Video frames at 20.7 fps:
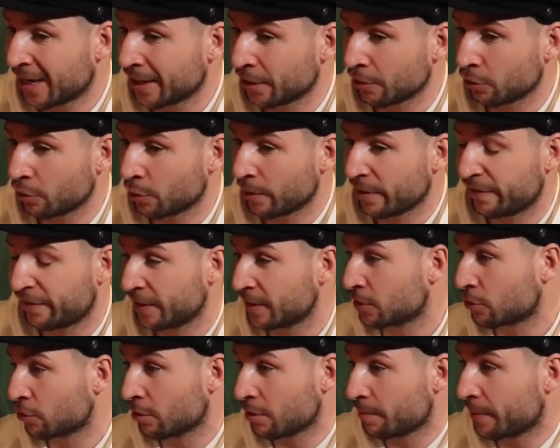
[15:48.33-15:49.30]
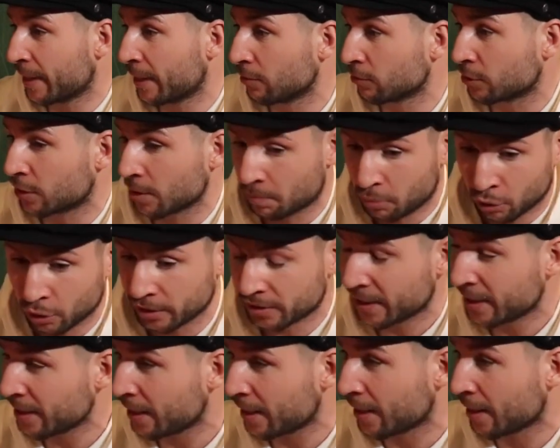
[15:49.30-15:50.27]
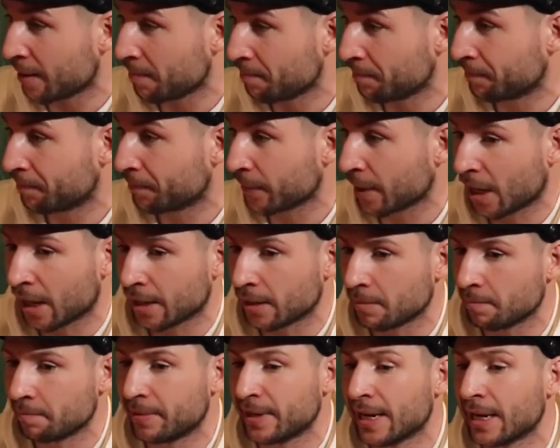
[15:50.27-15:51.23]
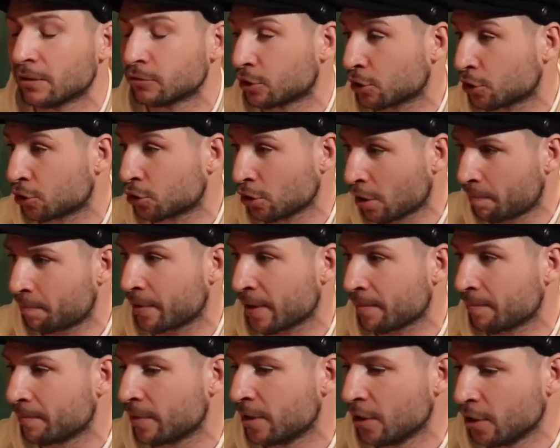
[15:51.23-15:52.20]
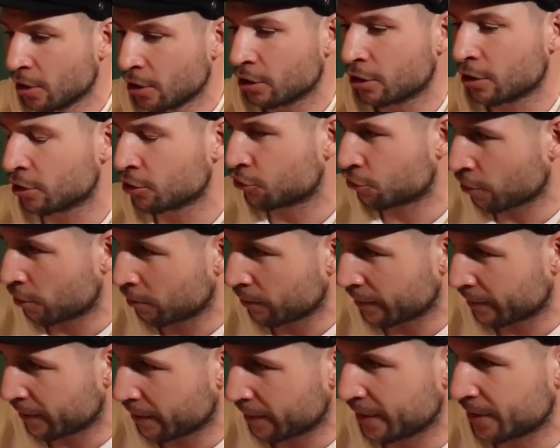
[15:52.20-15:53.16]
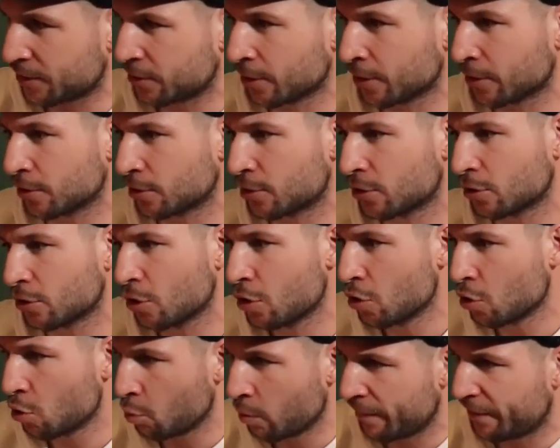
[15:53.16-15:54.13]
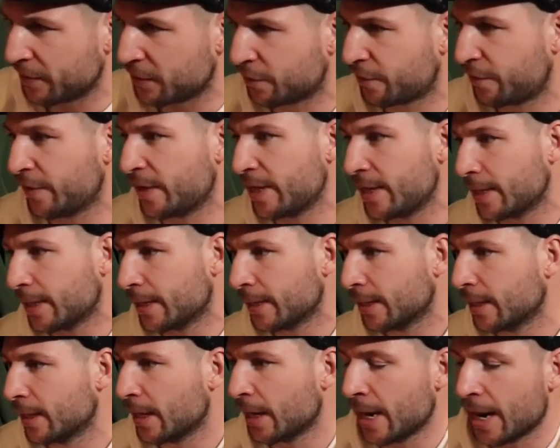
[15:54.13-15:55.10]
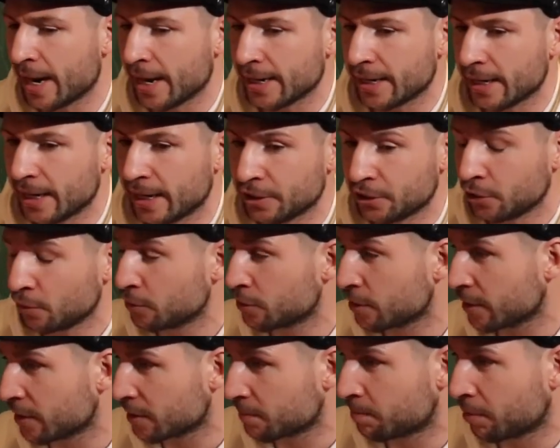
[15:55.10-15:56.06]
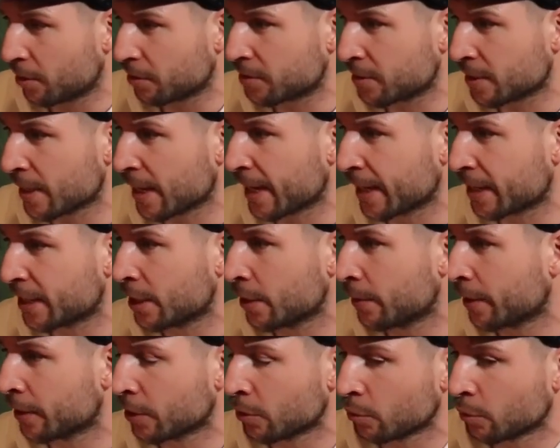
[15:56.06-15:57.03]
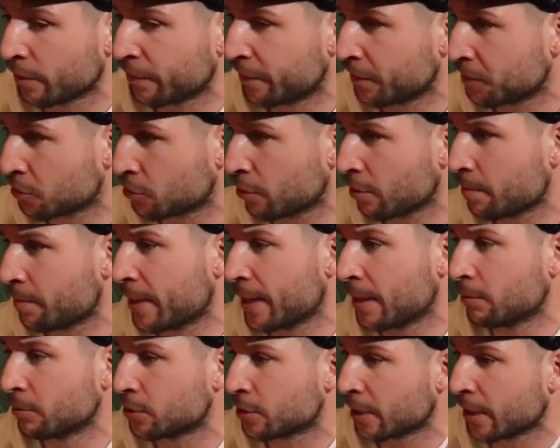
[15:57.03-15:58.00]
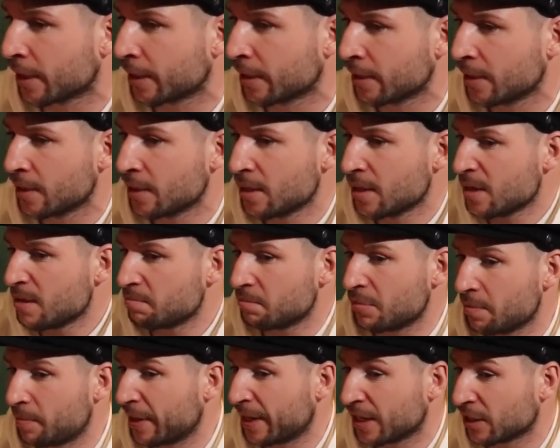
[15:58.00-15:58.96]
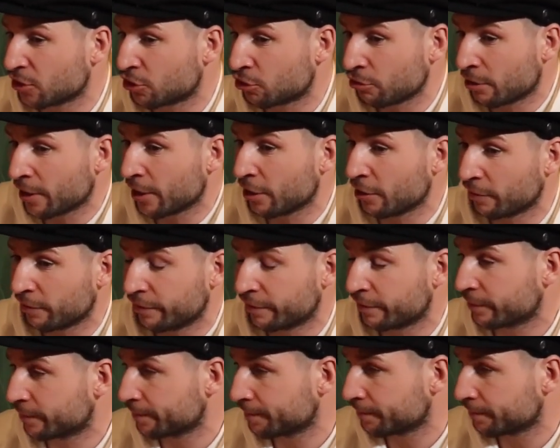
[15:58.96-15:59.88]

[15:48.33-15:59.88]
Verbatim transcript: I don't know if he's going to be able to put a dint in him and be able to stop him controlling the distance with his feet and, and using his boxing I Q. I don't know if he's going to be able to be big and strong enough